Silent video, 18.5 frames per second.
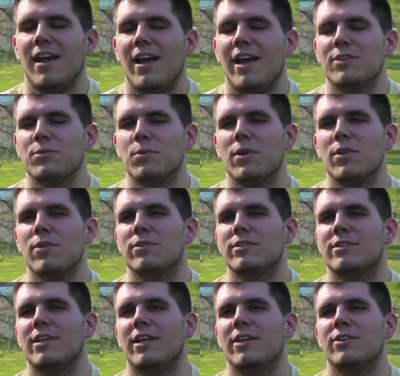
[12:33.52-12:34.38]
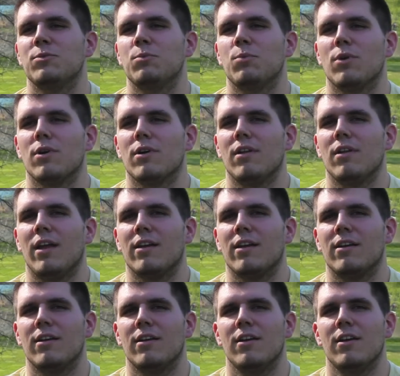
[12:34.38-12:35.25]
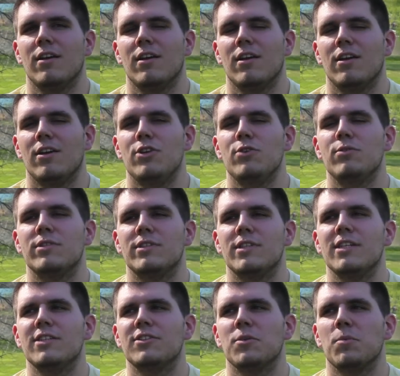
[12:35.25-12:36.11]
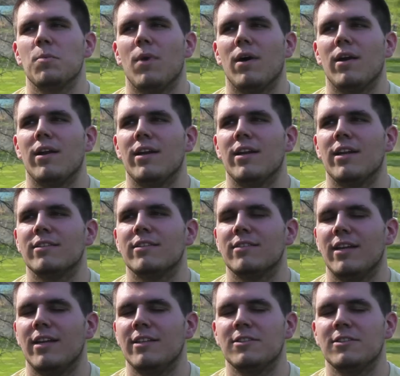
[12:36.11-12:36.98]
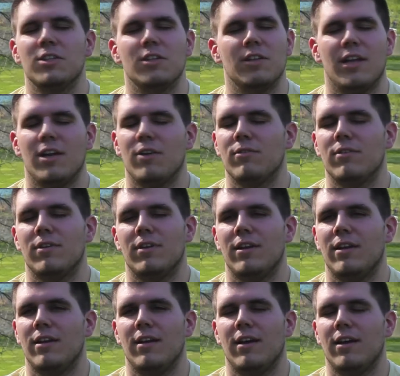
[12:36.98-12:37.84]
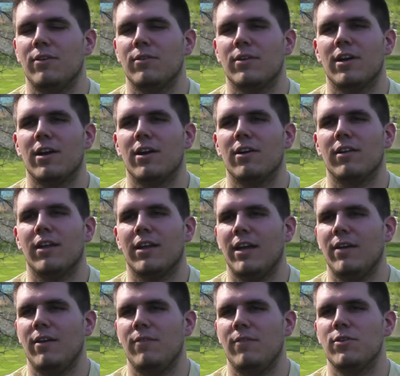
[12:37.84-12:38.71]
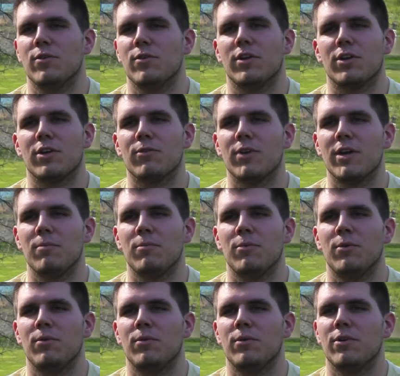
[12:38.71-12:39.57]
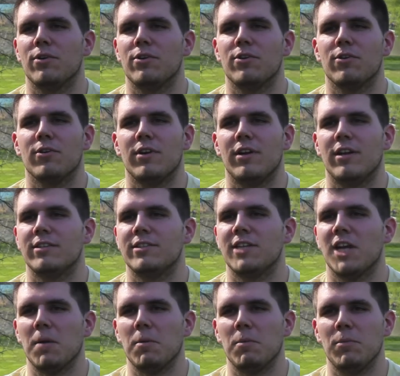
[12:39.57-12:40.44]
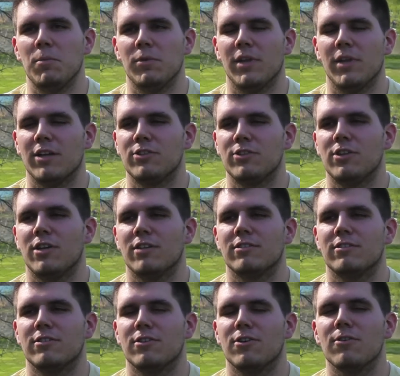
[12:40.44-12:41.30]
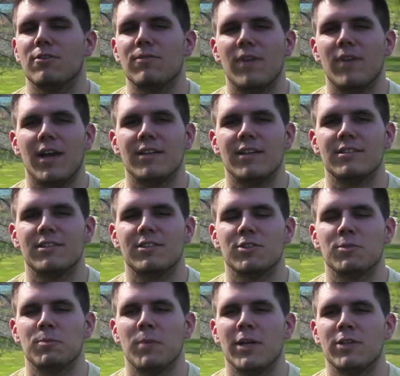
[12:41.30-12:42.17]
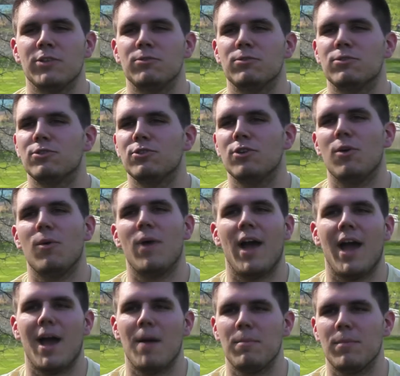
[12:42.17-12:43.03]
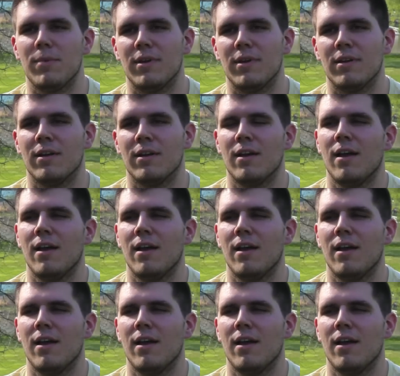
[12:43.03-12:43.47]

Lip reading: It's one of those things where, like, you see somebody and it's instantly, I don't care, like, if you're in a great mood or you're in a terrible mood, like, just her face, it just makes you so happy.